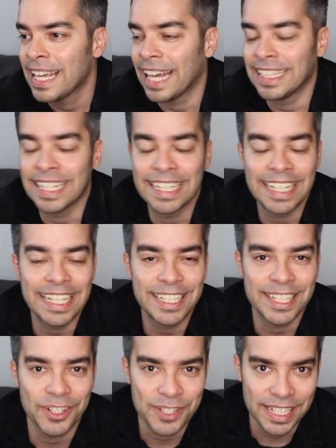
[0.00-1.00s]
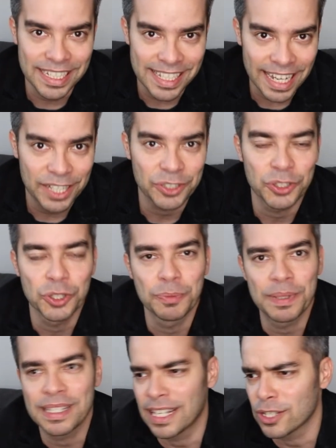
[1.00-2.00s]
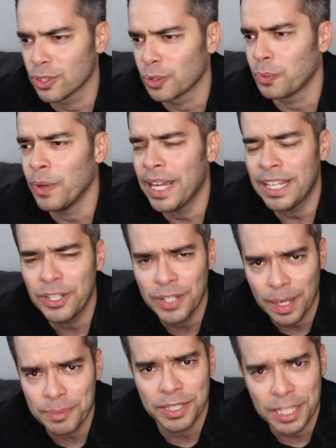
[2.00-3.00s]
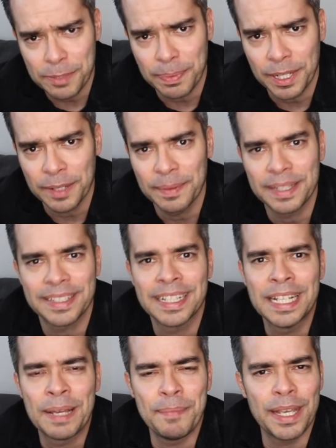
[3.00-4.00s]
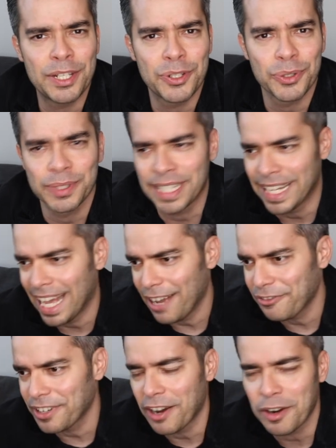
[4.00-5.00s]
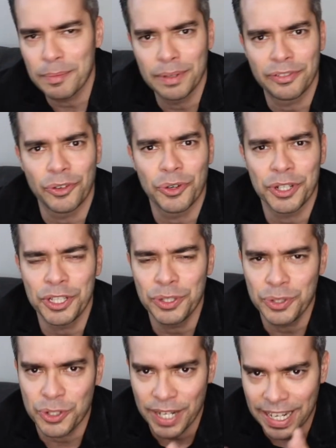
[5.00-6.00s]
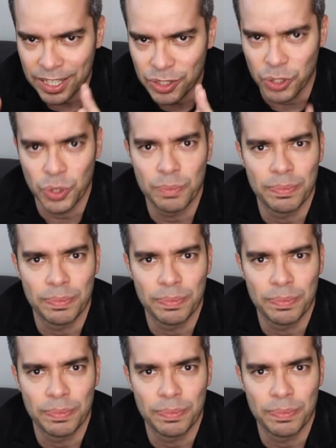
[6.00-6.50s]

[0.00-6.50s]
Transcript: And then he tells a second group and says, look, when you come to the experiment, make sure that half an hour before you drink two